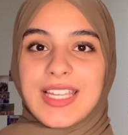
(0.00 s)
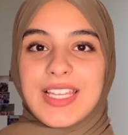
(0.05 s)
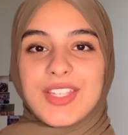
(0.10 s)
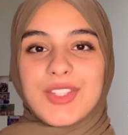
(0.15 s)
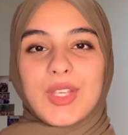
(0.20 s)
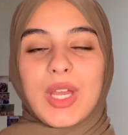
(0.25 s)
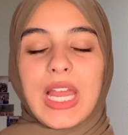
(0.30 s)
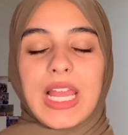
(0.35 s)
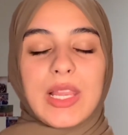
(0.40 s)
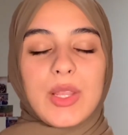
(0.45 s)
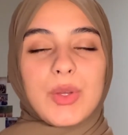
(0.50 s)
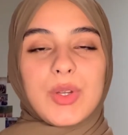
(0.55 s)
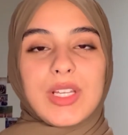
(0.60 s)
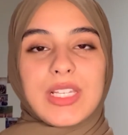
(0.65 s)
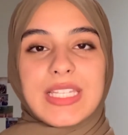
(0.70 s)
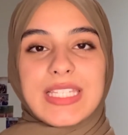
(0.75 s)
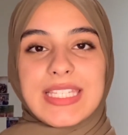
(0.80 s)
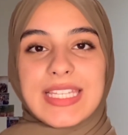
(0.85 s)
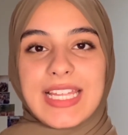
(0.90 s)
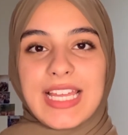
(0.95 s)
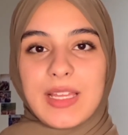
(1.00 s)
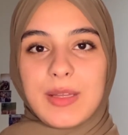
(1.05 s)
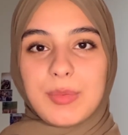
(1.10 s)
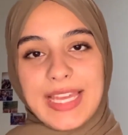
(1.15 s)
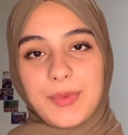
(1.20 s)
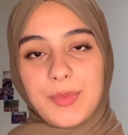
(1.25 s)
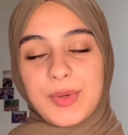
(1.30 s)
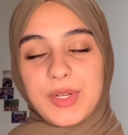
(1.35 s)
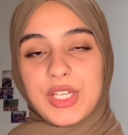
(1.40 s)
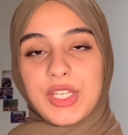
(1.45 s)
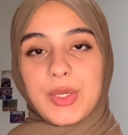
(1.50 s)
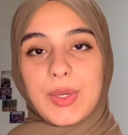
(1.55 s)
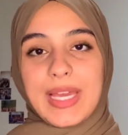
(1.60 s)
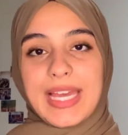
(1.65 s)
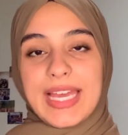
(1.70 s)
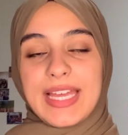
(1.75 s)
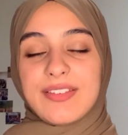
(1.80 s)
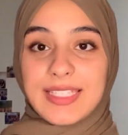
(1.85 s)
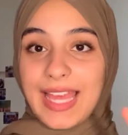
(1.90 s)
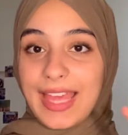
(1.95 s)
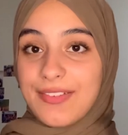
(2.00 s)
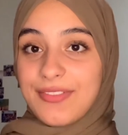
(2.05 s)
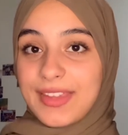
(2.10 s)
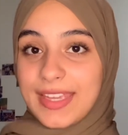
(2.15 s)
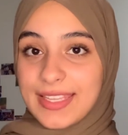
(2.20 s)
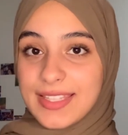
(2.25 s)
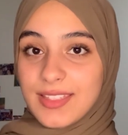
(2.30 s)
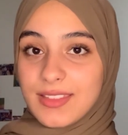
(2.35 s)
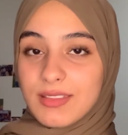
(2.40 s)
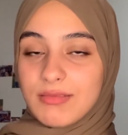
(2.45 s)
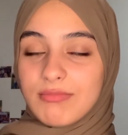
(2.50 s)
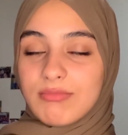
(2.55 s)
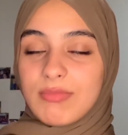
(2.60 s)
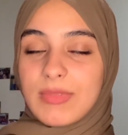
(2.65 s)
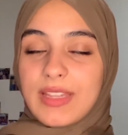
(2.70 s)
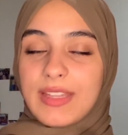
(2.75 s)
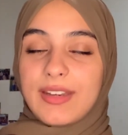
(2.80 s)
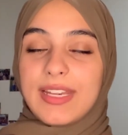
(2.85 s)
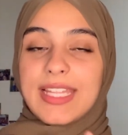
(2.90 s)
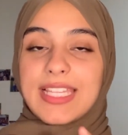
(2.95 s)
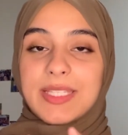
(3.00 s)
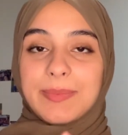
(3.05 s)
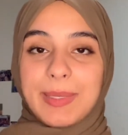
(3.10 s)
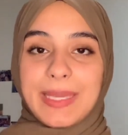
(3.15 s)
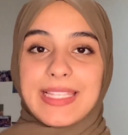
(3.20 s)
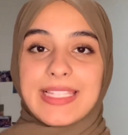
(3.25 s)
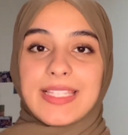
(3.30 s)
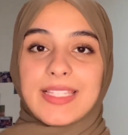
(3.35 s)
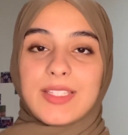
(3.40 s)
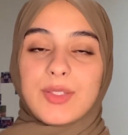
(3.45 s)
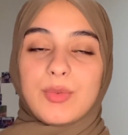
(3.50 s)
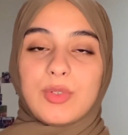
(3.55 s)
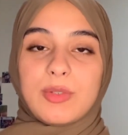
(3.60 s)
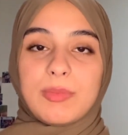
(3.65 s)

So HiLocal is an app where you have cafes. They're like spaces where